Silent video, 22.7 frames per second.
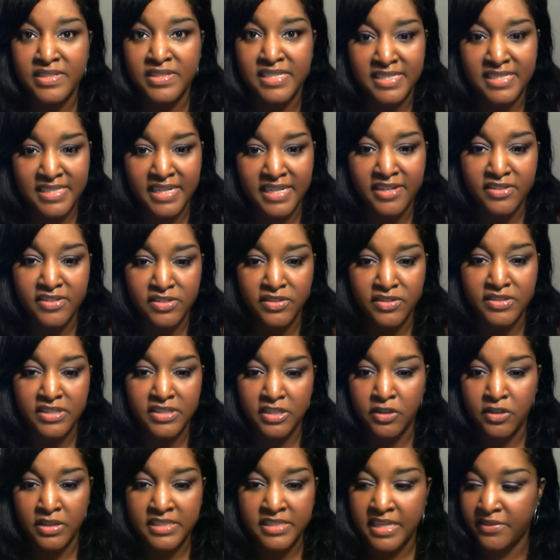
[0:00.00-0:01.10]
the service is
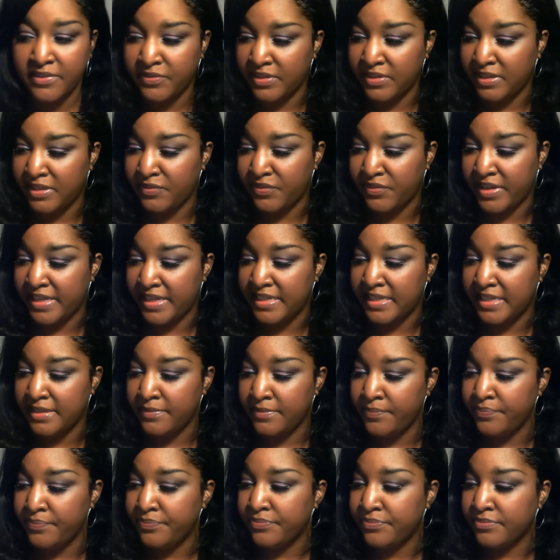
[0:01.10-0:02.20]
there, so you can
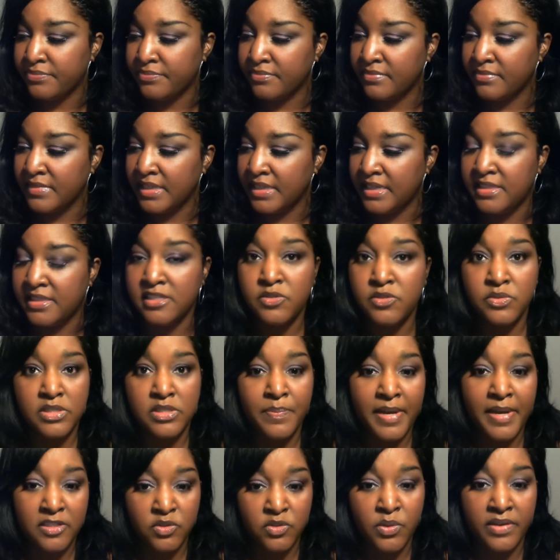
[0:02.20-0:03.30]
definitely find it.
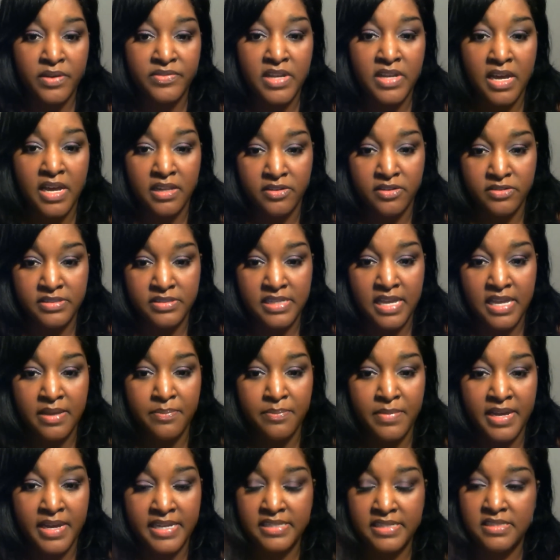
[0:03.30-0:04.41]
This was about
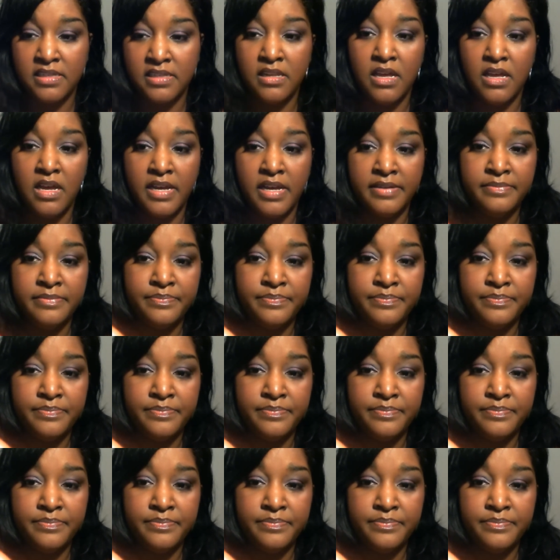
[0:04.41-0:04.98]
$12 at my